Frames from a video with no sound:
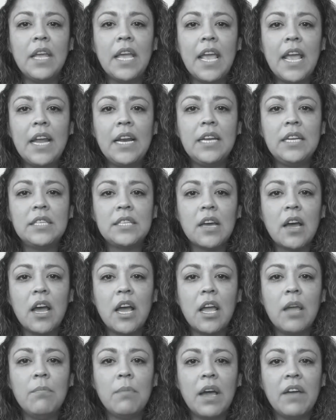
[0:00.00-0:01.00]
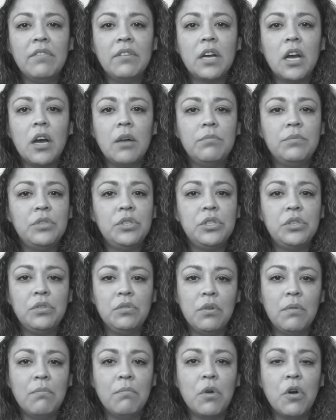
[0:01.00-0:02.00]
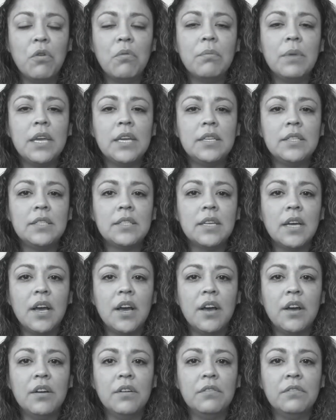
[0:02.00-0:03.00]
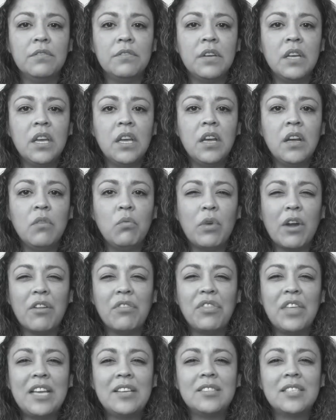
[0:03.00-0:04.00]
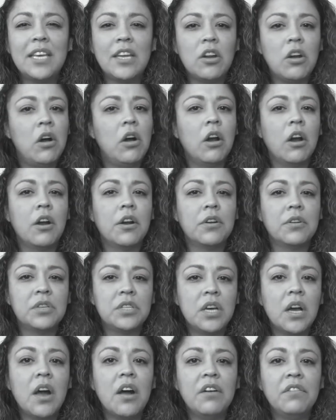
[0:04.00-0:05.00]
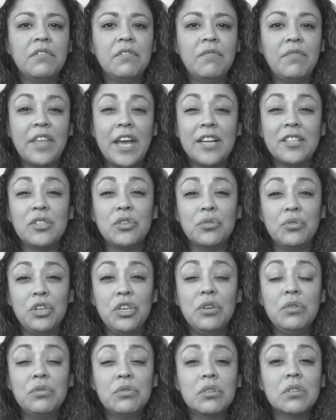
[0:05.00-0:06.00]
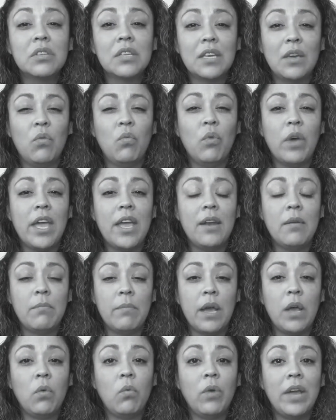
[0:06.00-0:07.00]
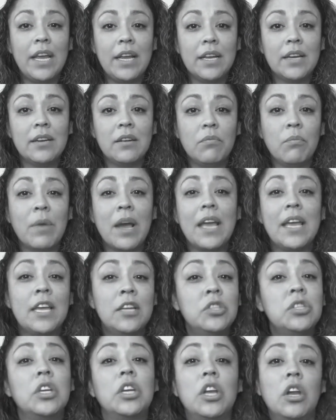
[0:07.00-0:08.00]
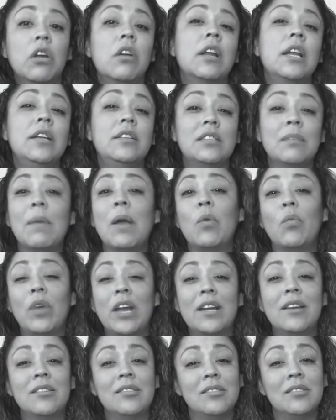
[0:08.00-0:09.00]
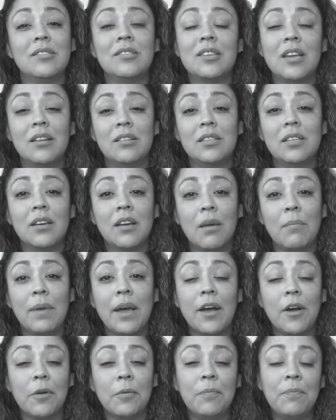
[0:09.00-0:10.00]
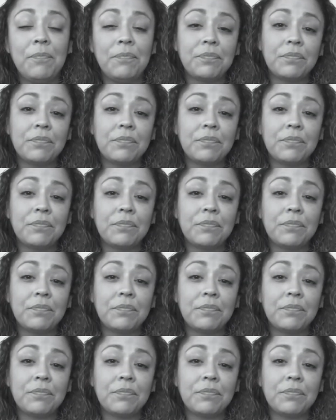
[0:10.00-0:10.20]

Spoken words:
anytime I've come to a moment of where things get hard or tough, that's usually when my insecurities and my weaknesses tend to come out.